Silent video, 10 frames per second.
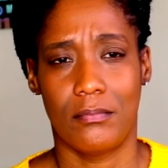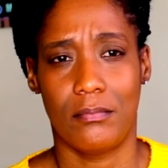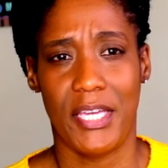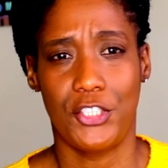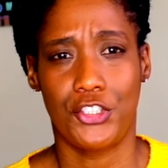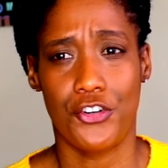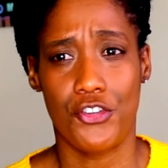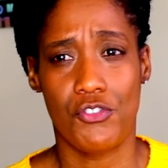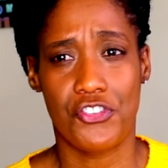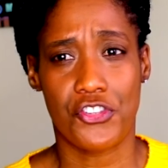make sure
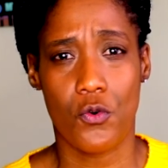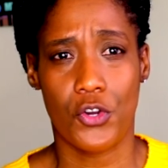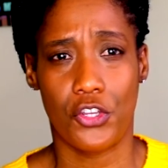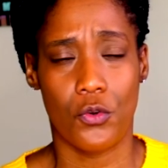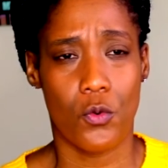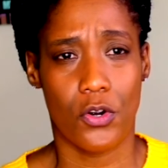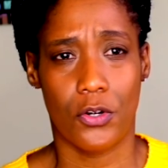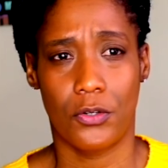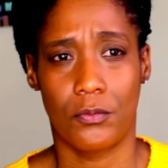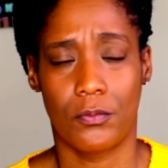you soak
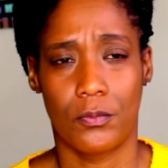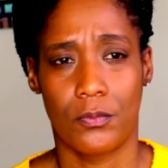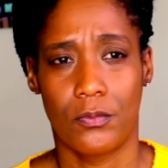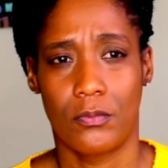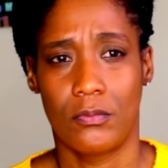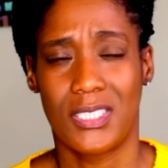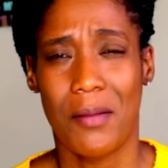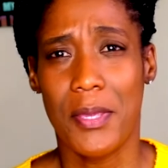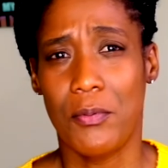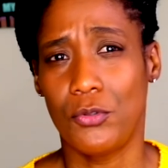your,
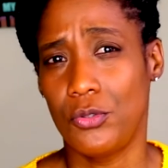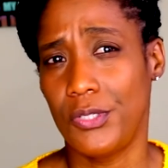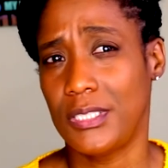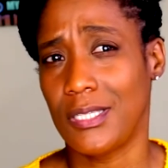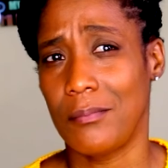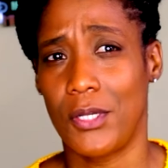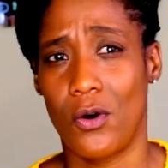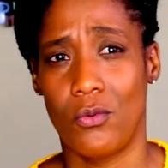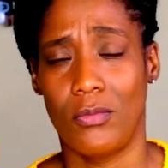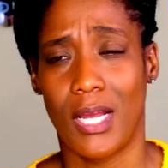some people do this, some
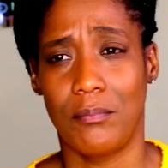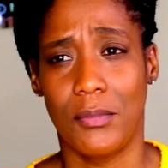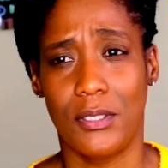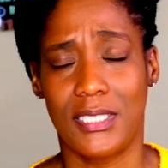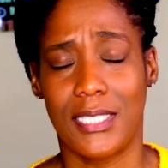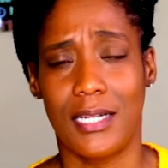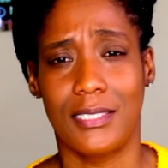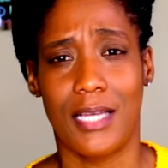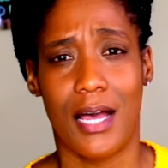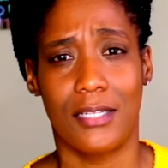don't, like
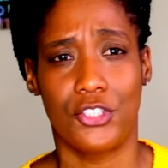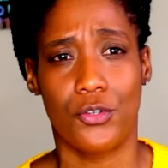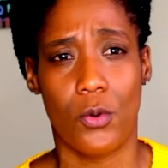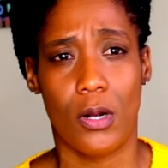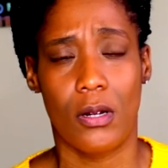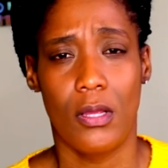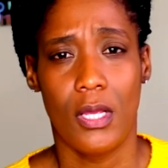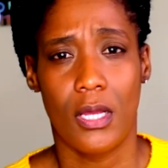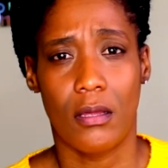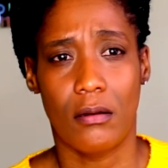sanitize your
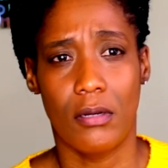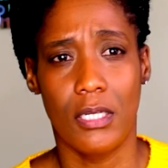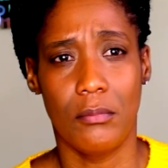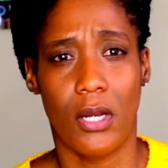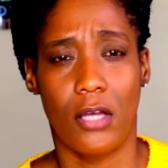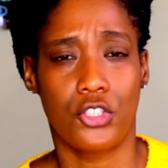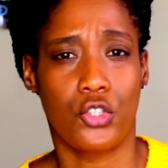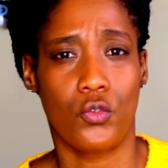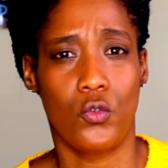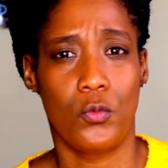lip gloss
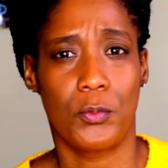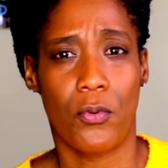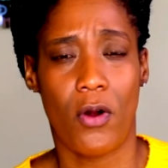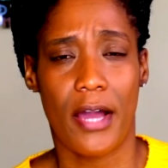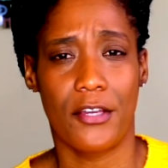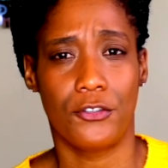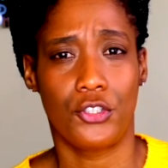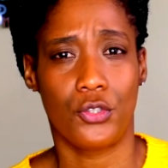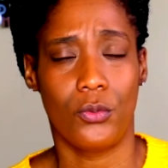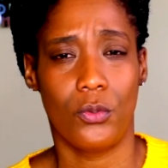tubes prior
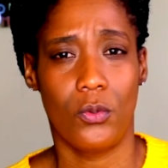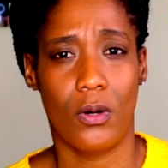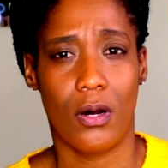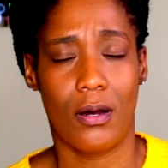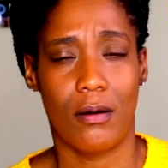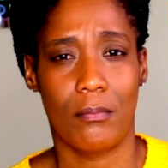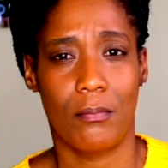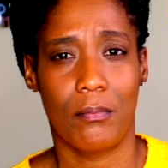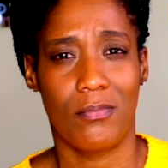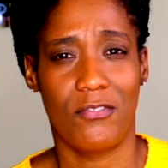to
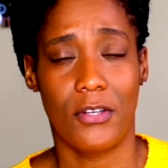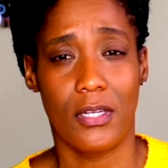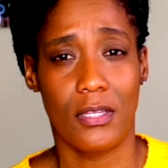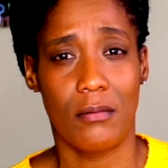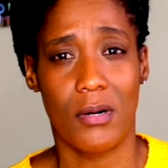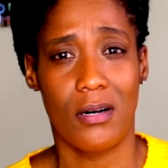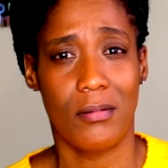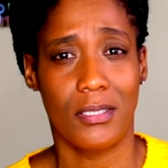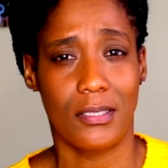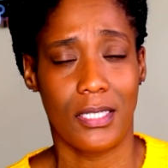filling them
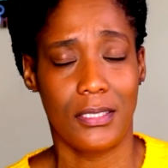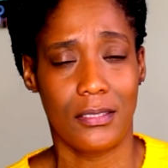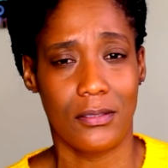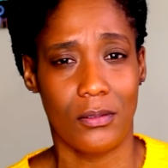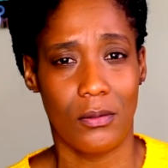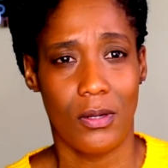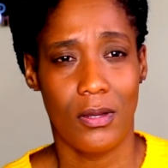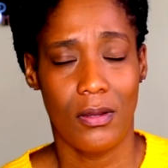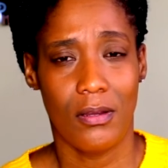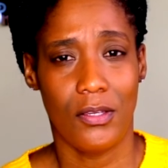up, because they still,
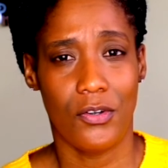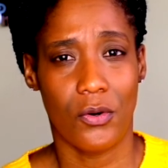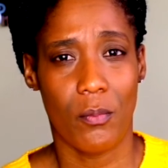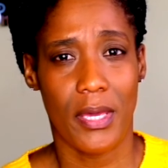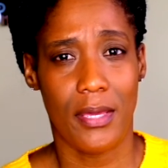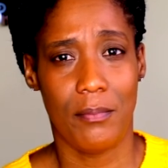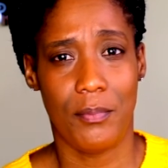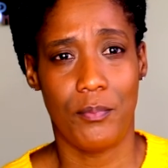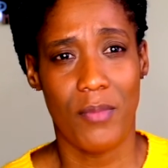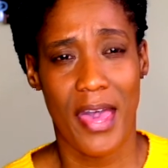you know, may
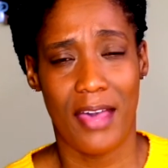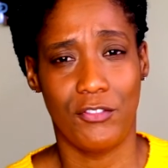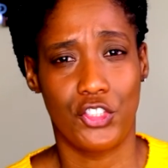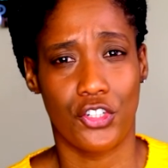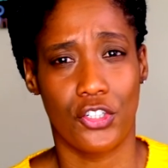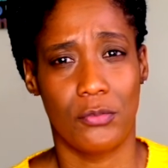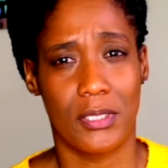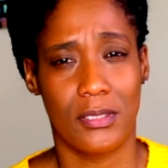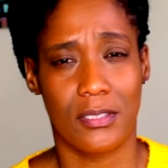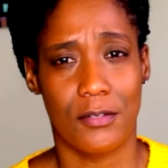have germs
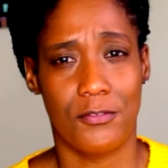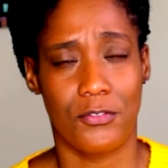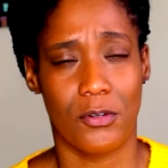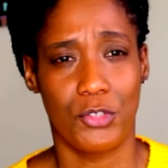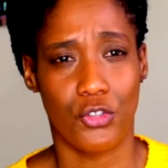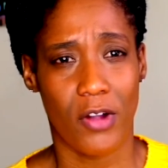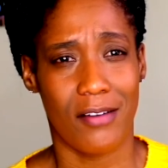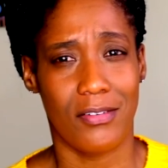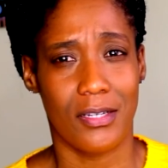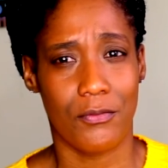and stuff from
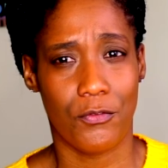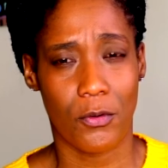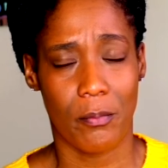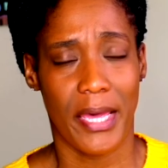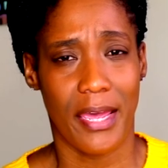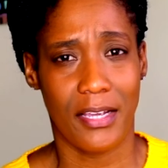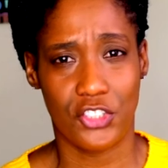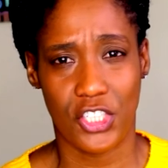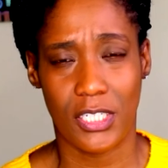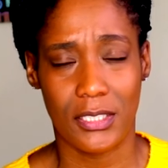traveling, from
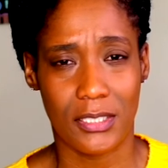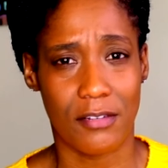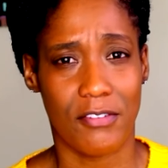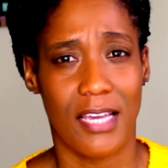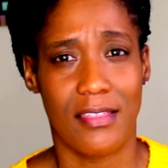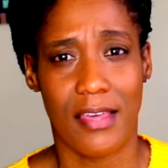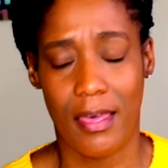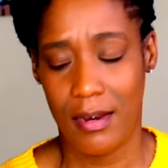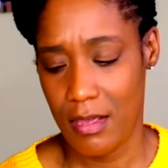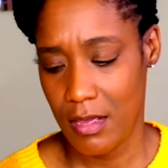packaging and stuff like that.